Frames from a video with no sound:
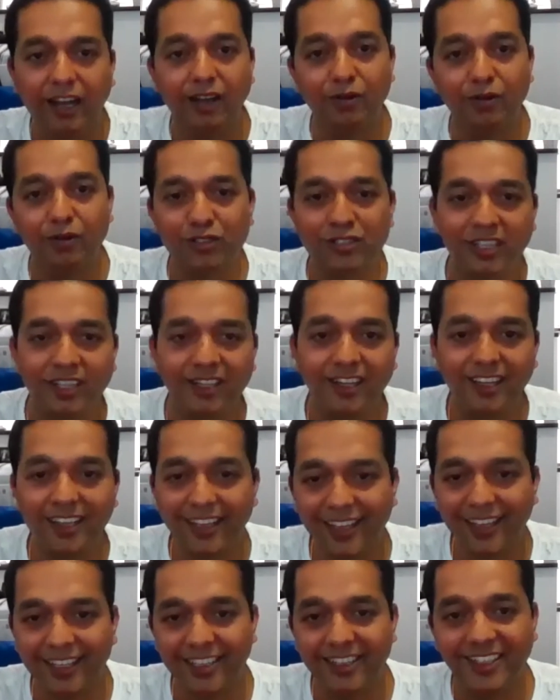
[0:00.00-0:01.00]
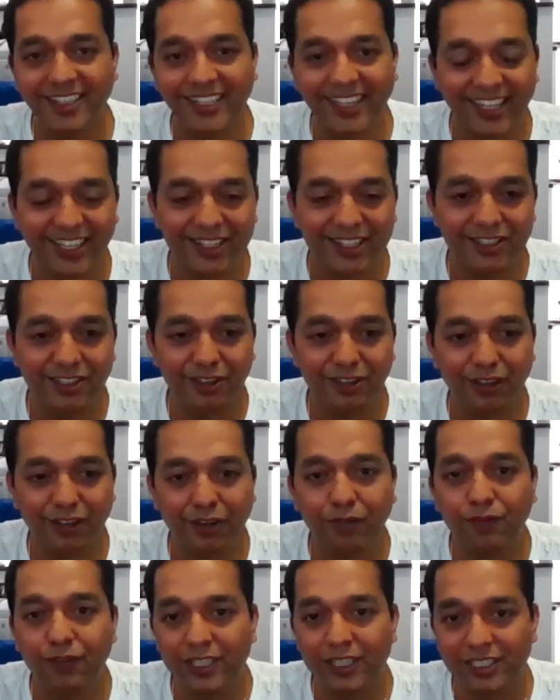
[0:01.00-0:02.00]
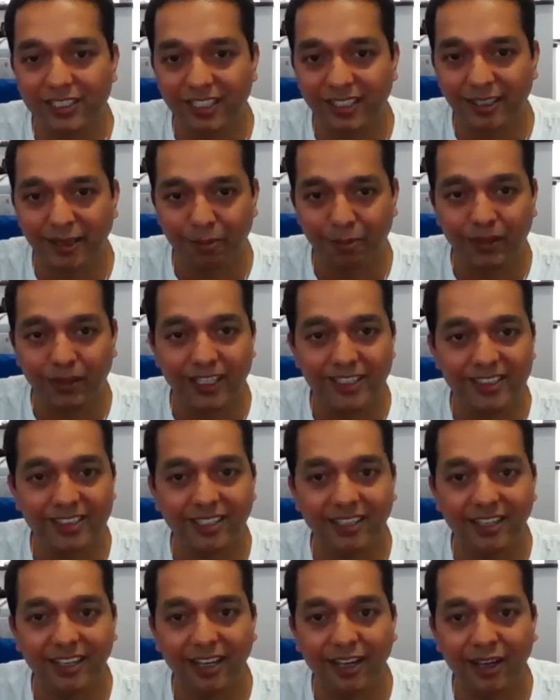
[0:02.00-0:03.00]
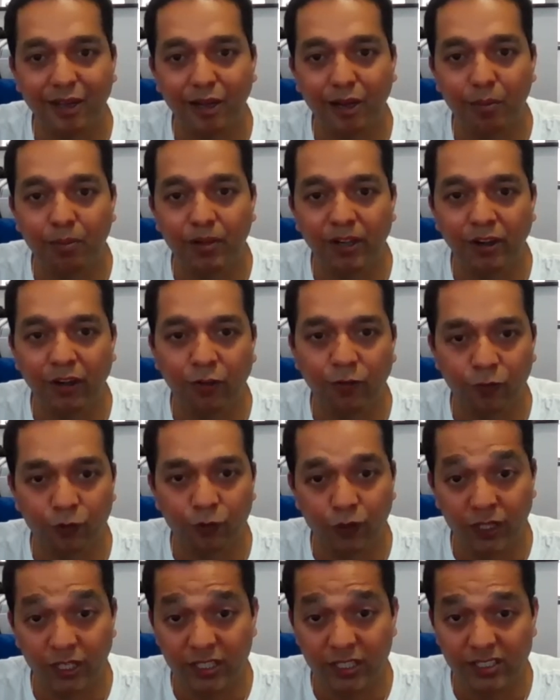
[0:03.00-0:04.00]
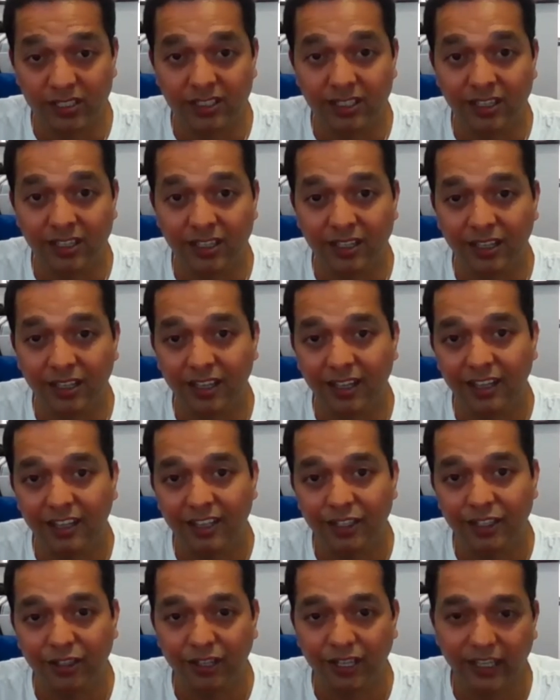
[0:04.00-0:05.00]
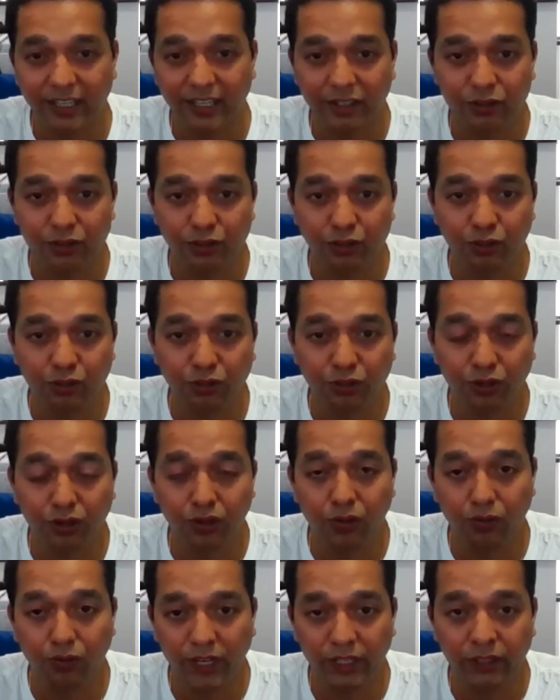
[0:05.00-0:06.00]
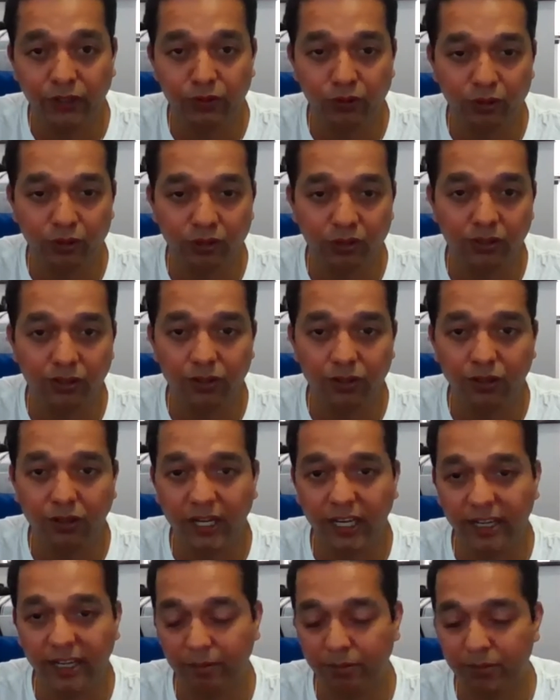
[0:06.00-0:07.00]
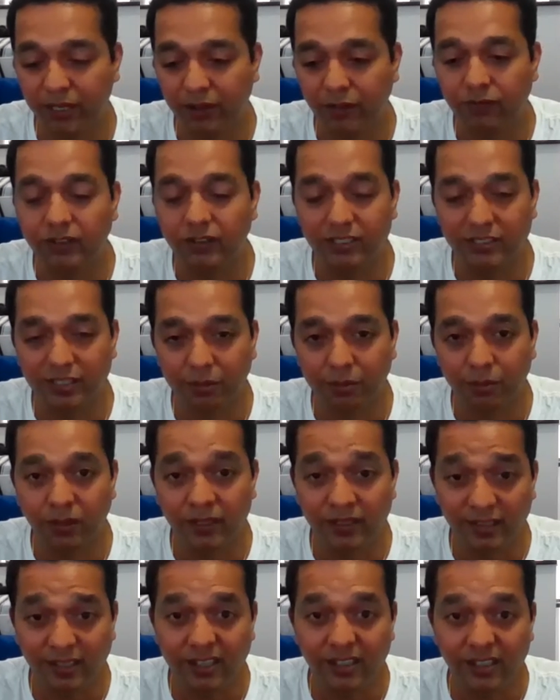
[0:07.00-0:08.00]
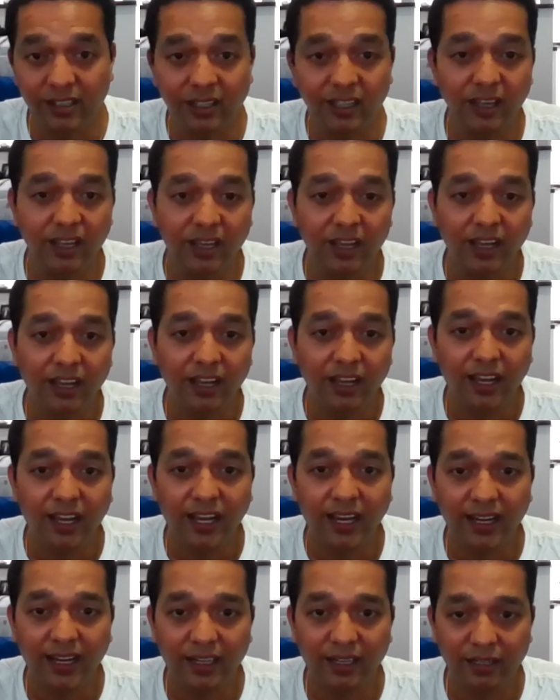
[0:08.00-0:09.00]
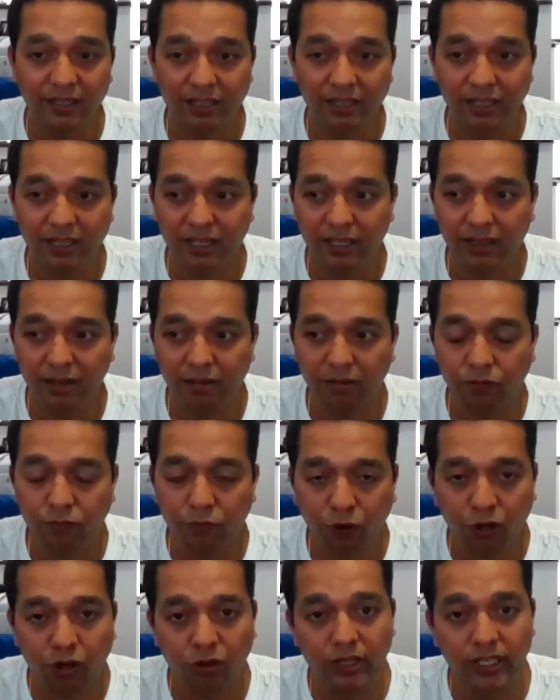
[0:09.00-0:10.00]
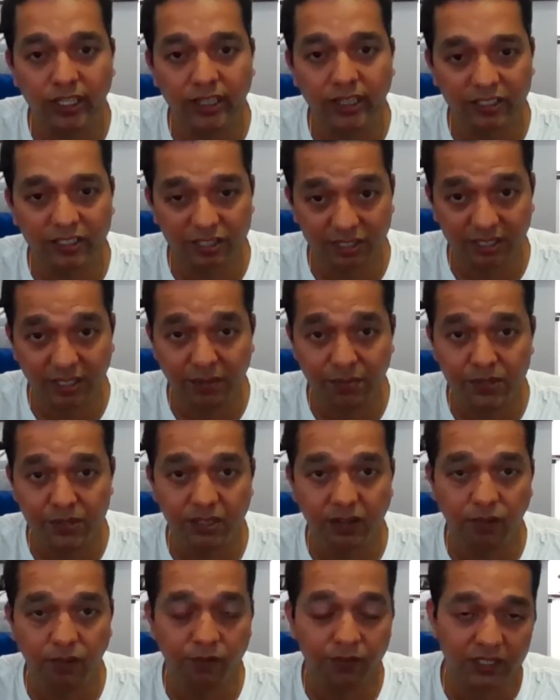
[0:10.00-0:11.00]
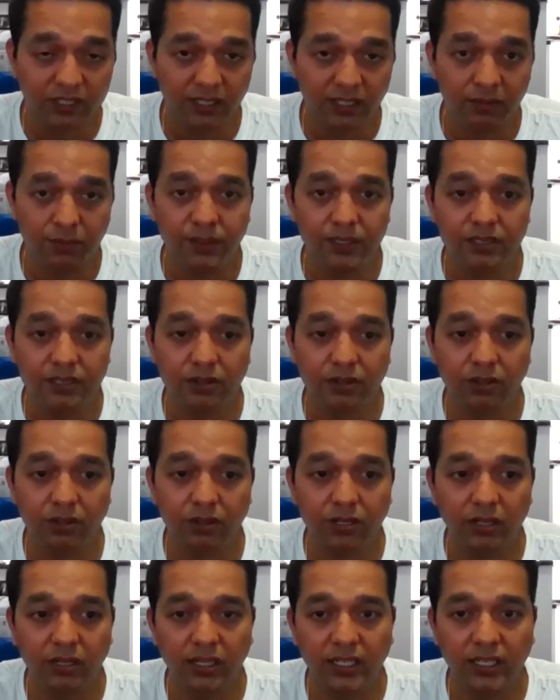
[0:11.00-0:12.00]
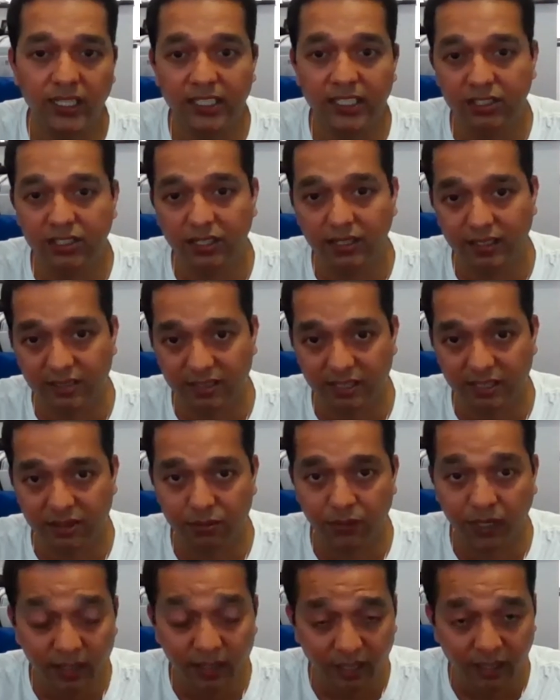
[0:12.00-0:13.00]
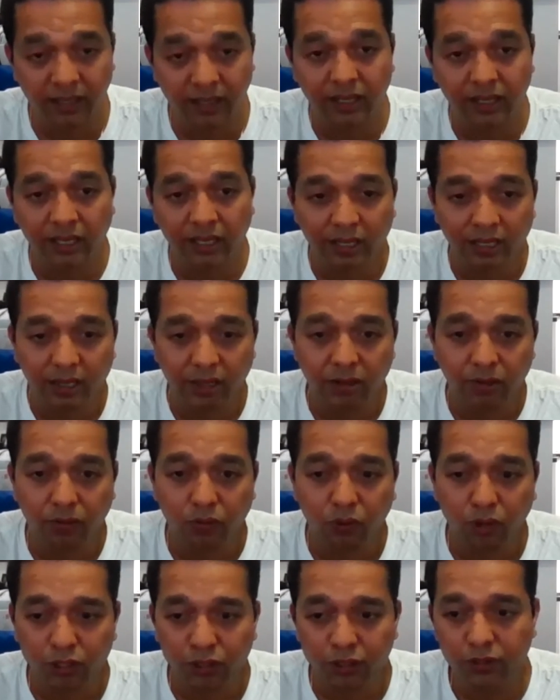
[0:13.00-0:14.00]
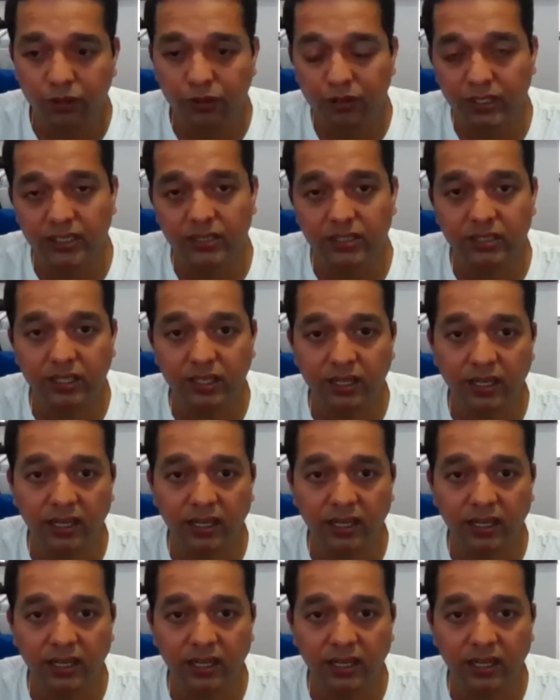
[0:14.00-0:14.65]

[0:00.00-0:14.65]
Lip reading: I would say, like anything else, the first step is a bit of focus. Like you should know where you want to go and a bit of discipline. And following the steps, the first step is called initial assessment. What you do is